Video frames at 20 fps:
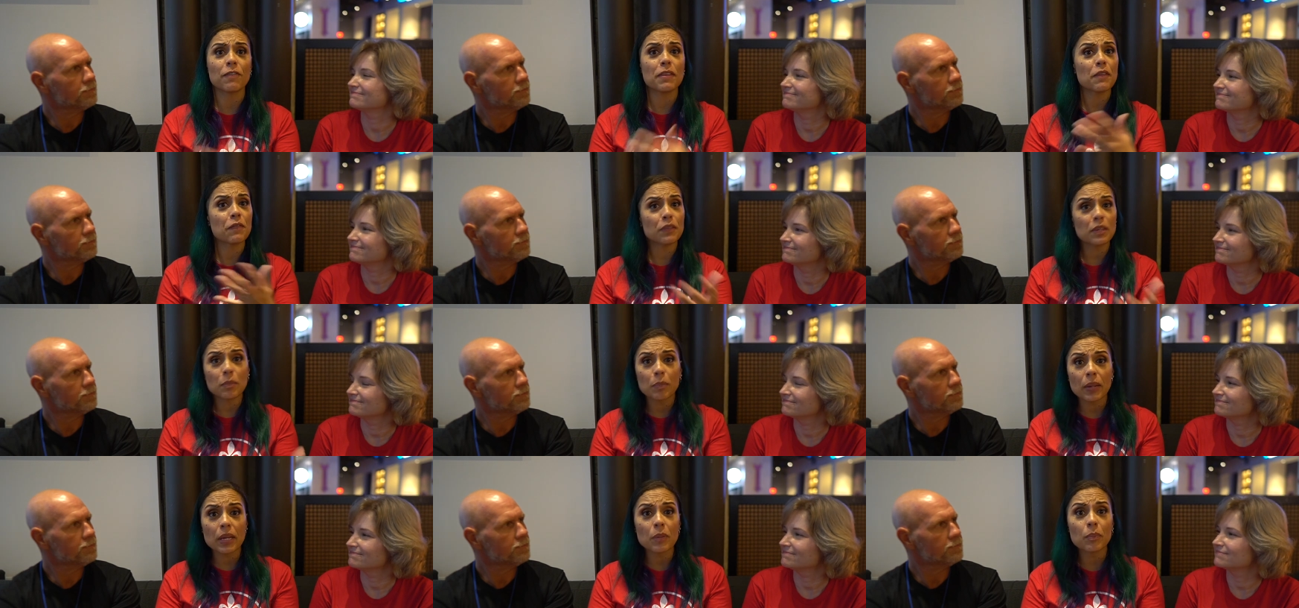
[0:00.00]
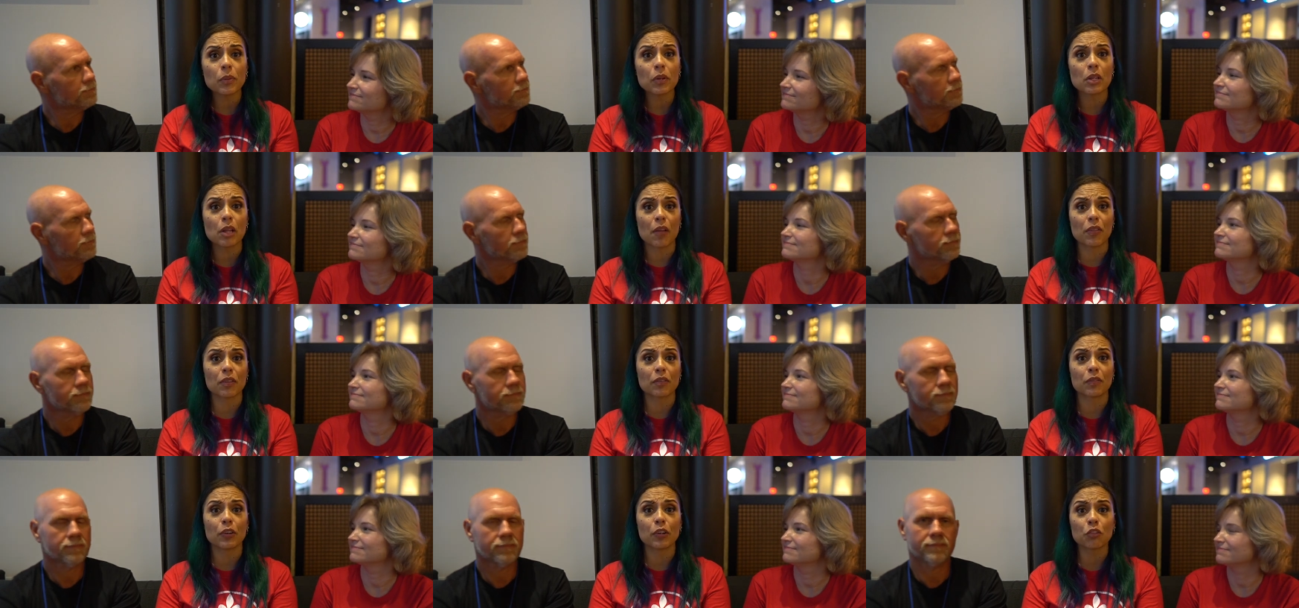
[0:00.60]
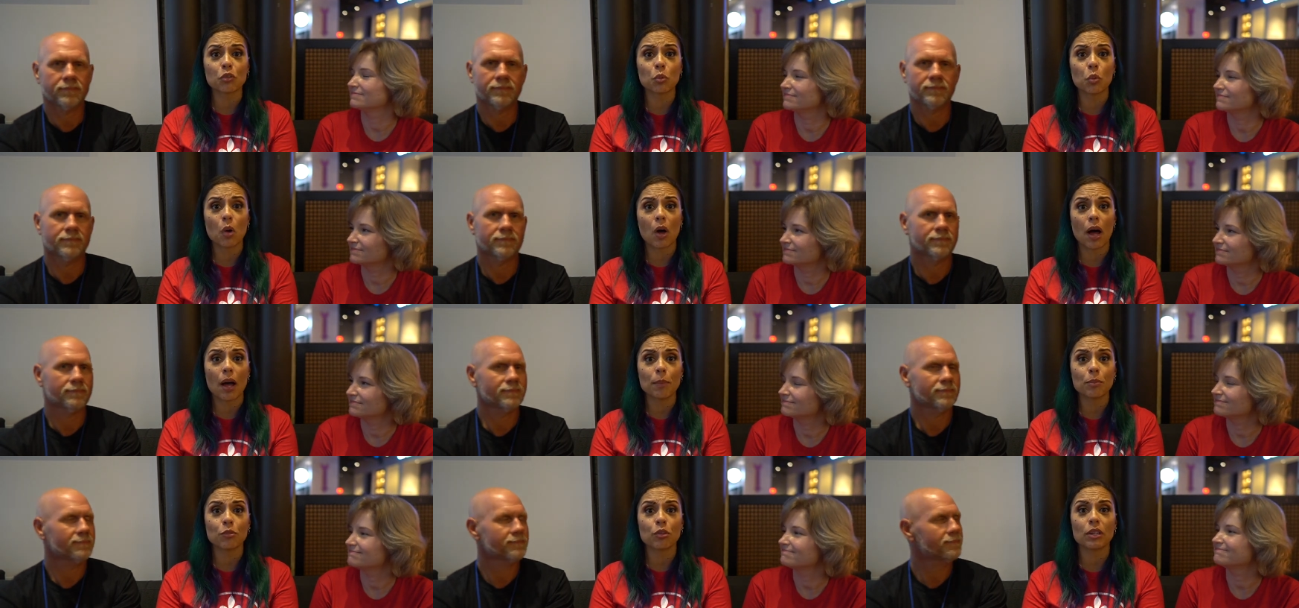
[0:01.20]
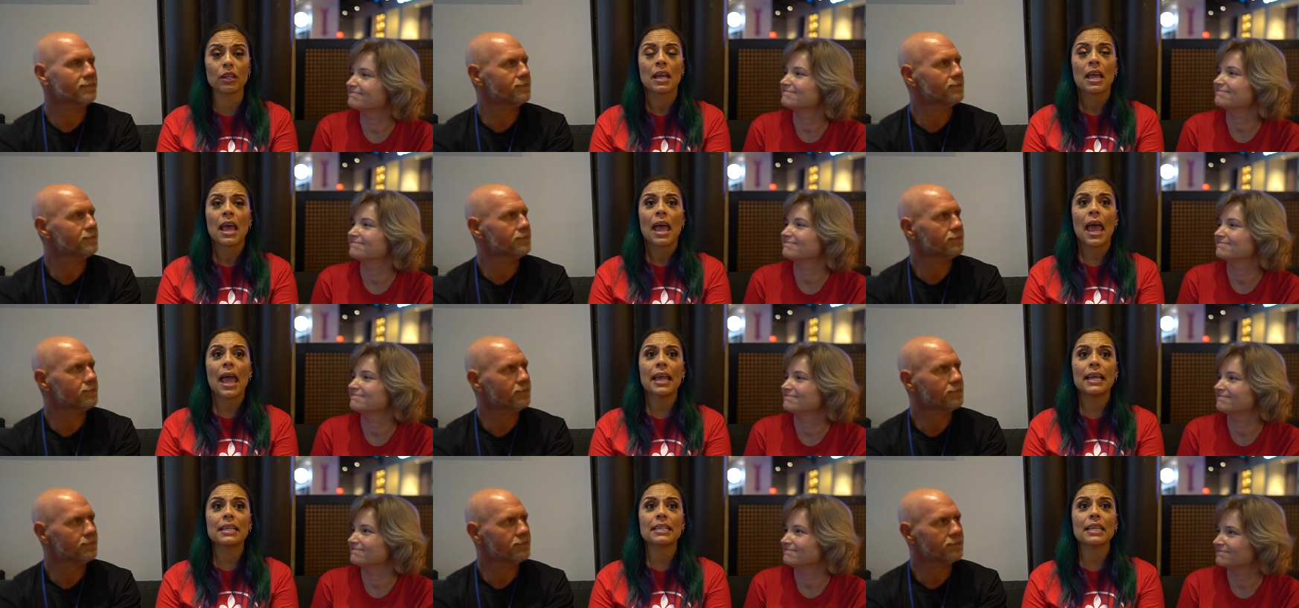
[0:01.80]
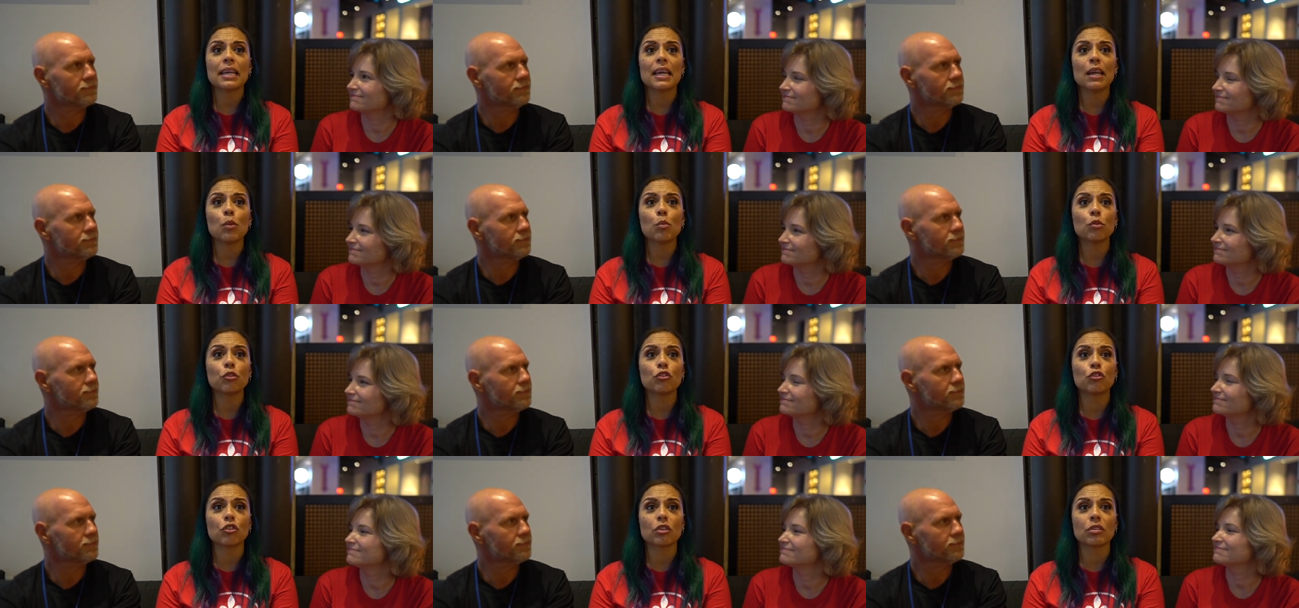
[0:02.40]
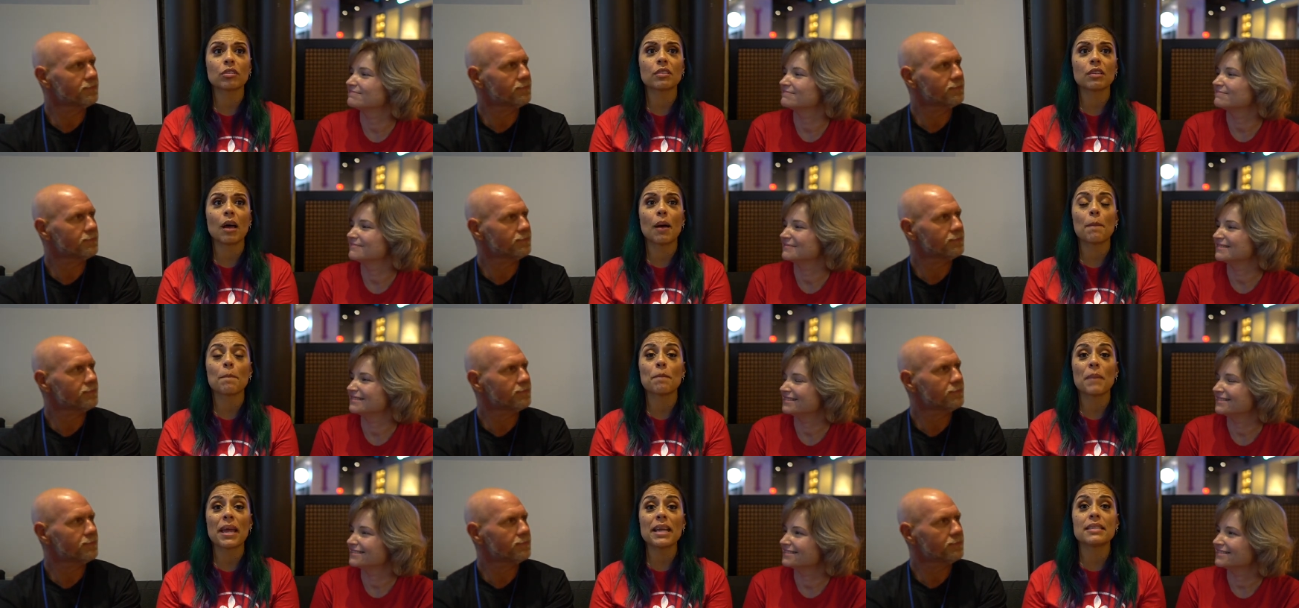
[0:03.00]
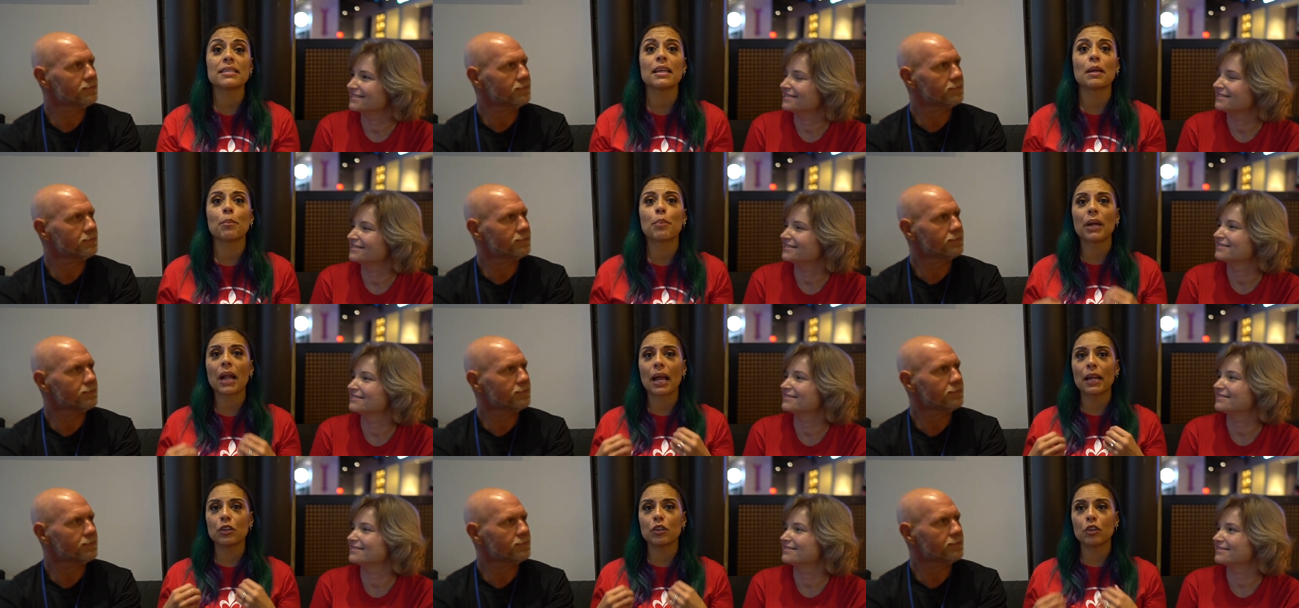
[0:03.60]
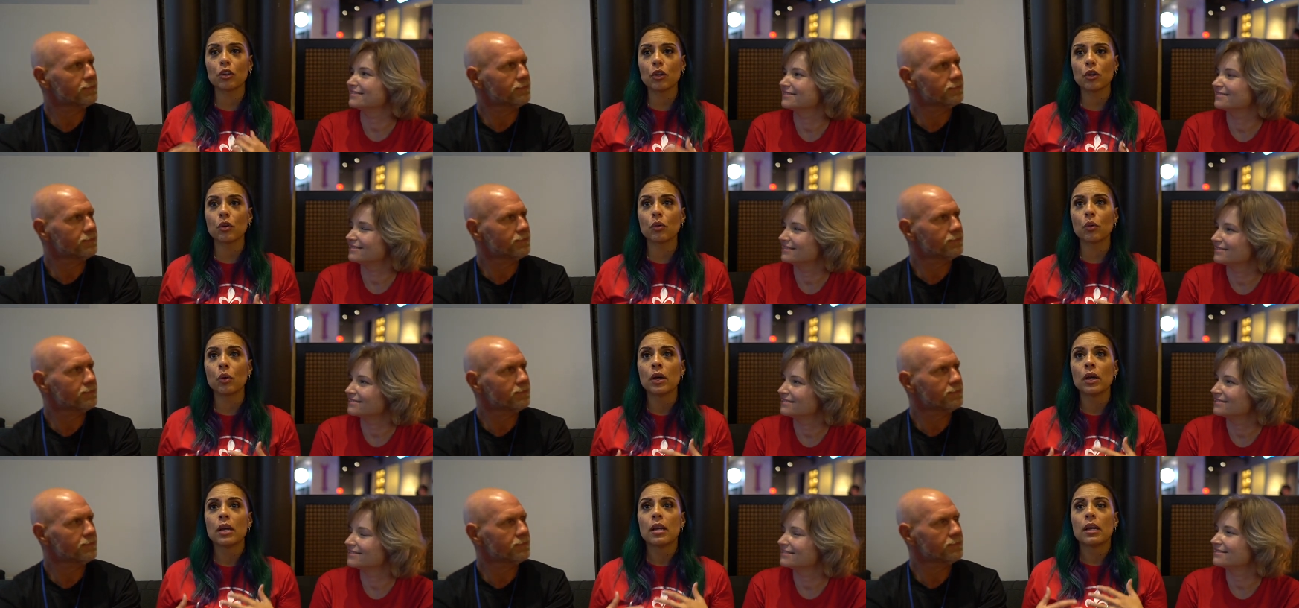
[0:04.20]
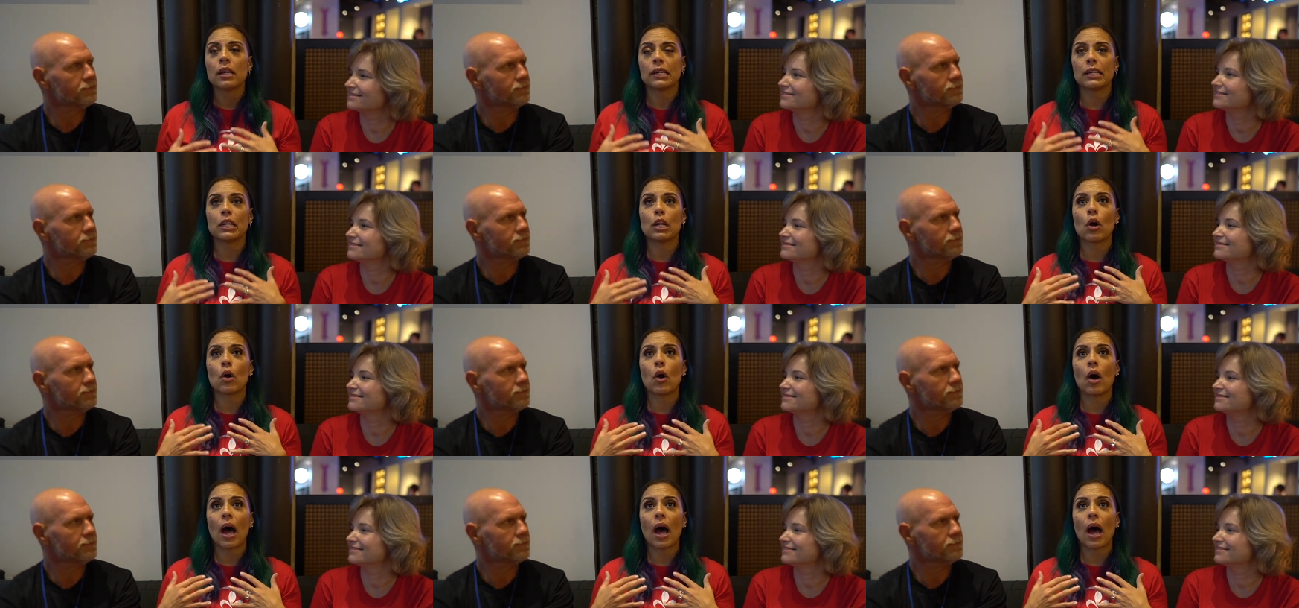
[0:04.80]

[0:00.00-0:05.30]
Speaker 1: fifty people on the virtual option, and it was just amazing. But I knew, you know,